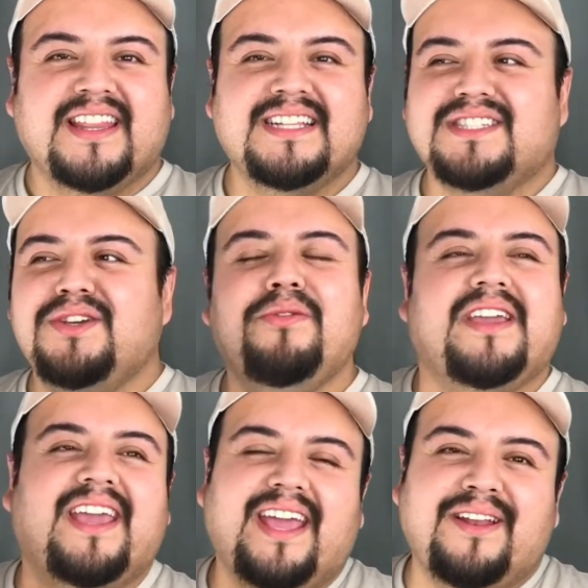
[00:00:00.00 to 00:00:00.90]
this new
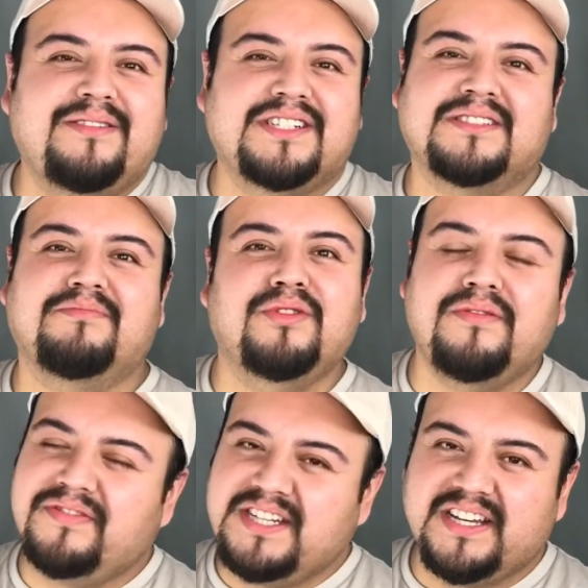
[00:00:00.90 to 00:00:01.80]
kid who just
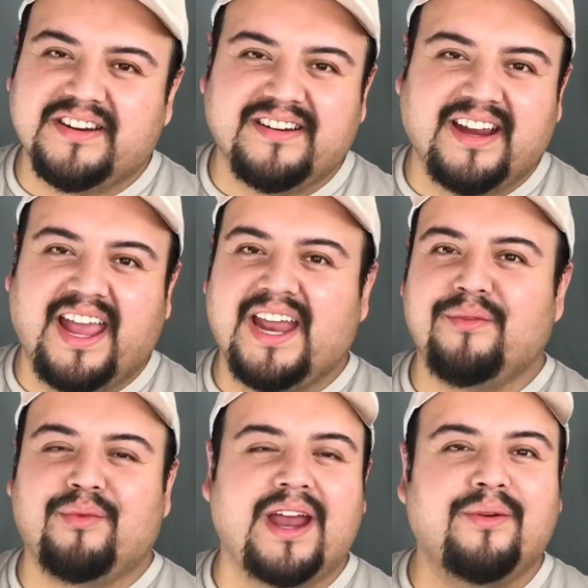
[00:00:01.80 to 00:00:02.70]
moved here
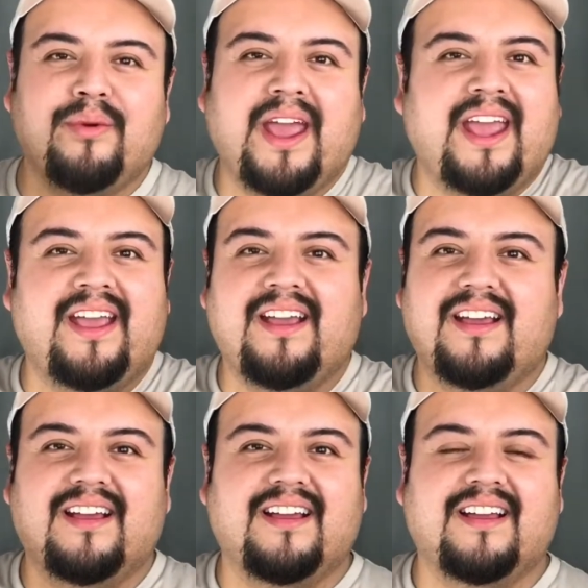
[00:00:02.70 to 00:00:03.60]
and right away